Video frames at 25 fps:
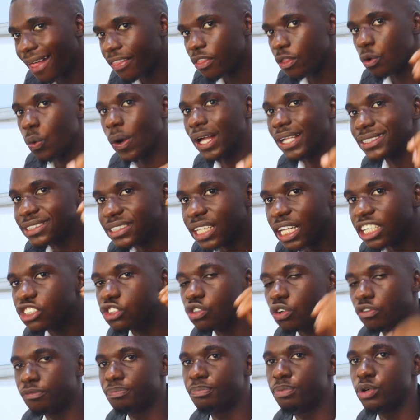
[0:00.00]
are the ones
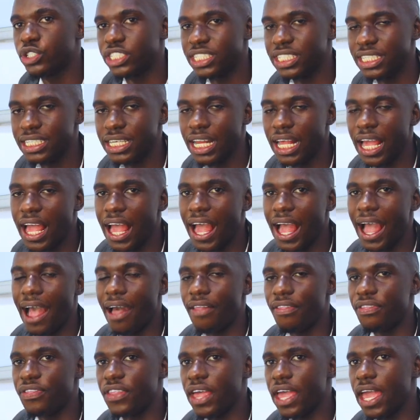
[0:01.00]
that you've put in.
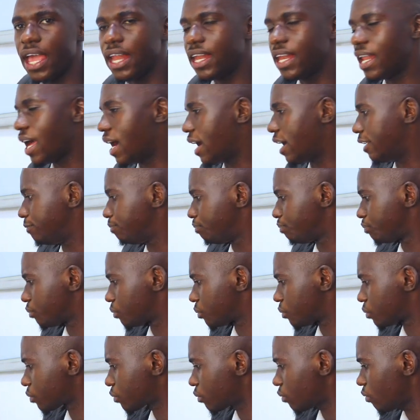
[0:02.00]
And then
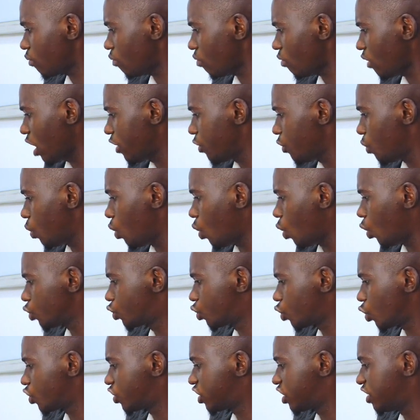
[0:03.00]
you'll
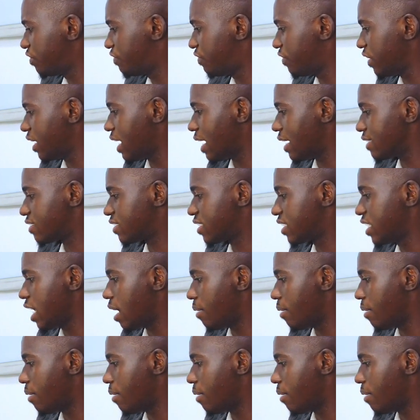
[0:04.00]
also see figures